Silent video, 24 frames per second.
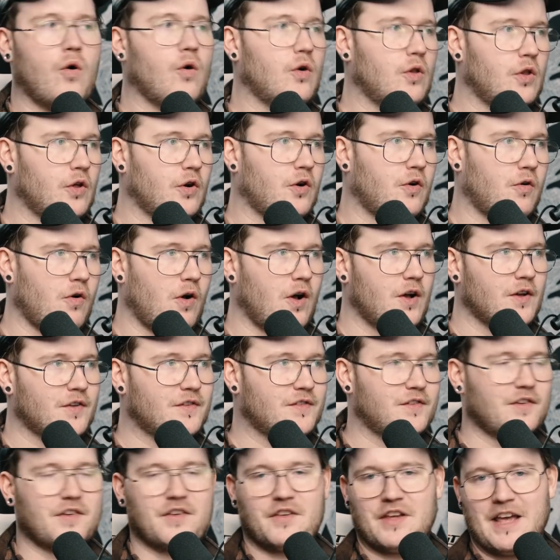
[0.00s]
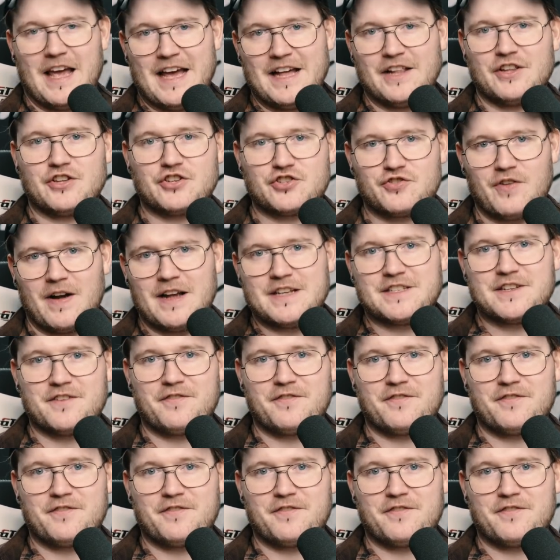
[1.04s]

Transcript: all across Illustrator